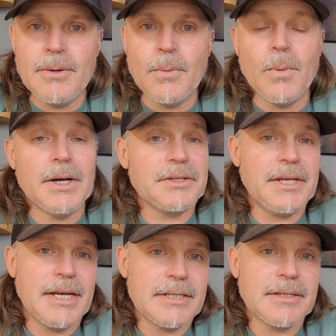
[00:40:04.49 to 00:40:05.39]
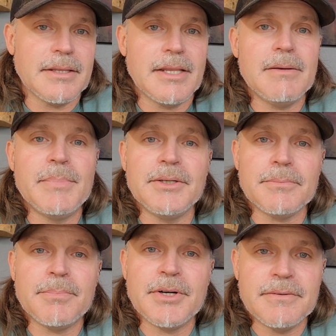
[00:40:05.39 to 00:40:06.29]
while yet they
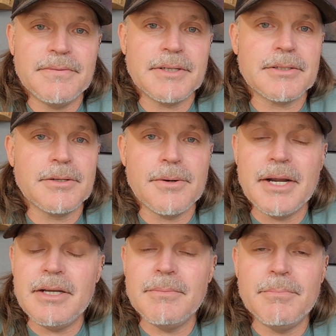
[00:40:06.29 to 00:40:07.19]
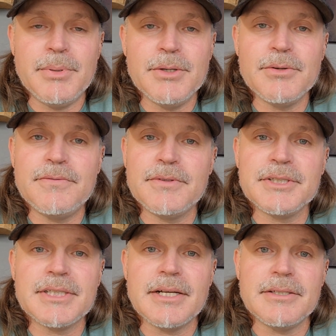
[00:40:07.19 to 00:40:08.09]
built perfect, great, beautiful
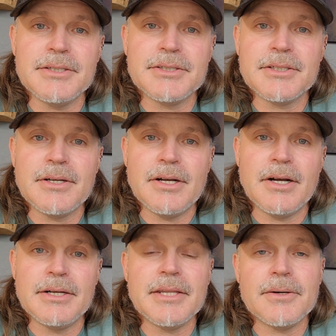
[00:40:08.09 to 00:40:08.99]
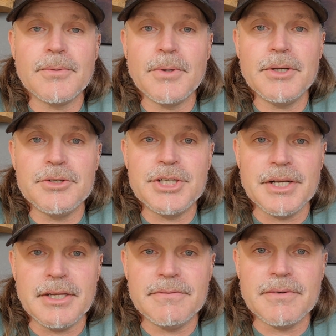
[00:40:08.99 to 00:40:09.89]
cells on that royal
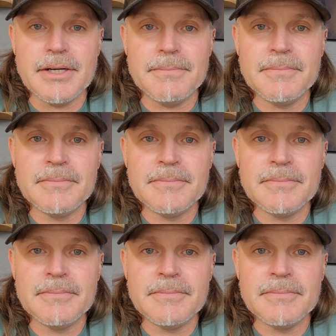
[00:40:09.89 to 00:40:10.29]
jelly frame.